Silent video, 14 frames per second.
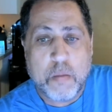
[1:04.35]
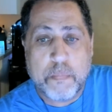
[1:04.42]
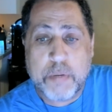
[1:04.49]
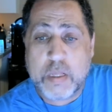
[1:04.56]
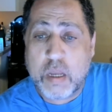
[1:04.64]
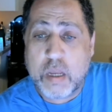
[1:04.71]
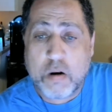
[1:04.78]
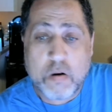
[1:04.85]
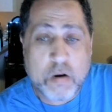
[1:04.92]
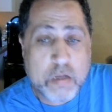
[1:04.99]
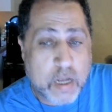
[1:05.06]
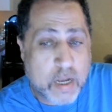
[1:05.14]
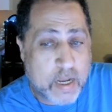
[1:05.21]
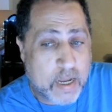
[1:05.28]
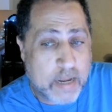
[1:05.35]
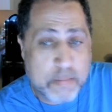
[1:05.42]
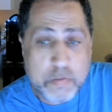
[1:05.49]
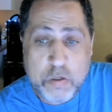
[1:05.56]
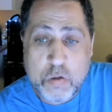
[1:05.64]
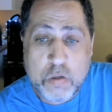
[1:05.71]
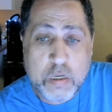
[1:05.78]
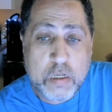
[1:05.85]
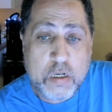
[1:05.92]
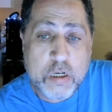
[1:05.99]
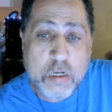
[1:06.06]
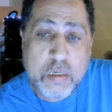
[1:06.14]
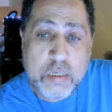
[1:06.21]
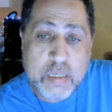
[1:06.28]
but there are times you can
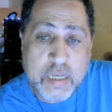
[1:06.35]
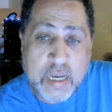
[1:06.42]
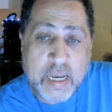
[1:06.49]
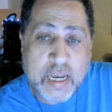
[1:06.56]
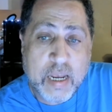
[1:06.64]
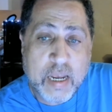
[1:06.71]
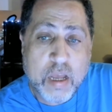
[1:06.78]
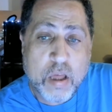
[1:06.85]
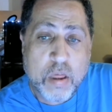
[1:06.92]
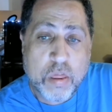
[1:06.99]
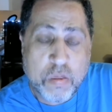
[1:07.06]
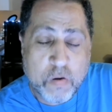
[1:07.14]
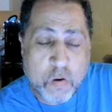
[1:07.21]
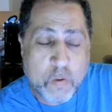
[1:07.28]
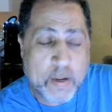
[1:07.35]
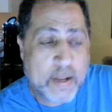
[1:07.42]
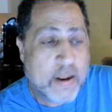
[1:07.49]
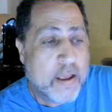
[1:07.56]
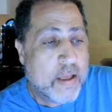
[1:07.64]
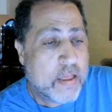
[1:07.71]
just see through it.